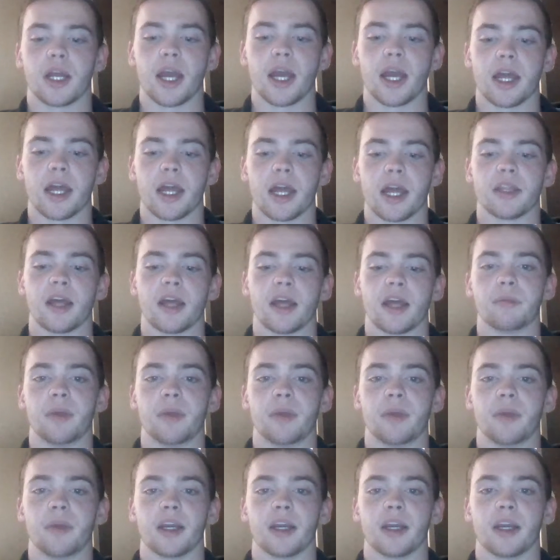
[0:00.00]
and then
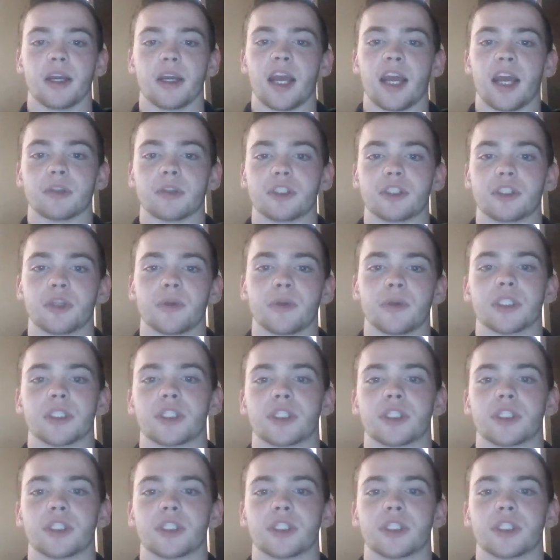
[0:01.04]
being able to in